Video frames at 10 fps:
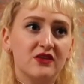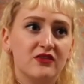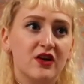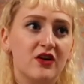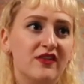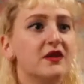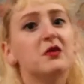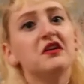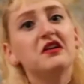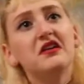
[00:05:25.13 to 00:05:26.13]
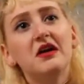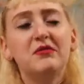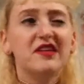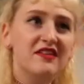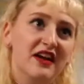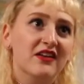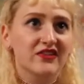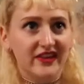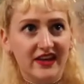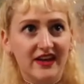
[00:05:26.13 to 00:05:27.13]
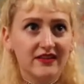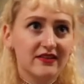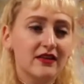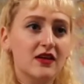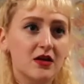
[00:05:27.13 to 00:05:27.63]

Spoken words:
So there were ups and downs, I guess.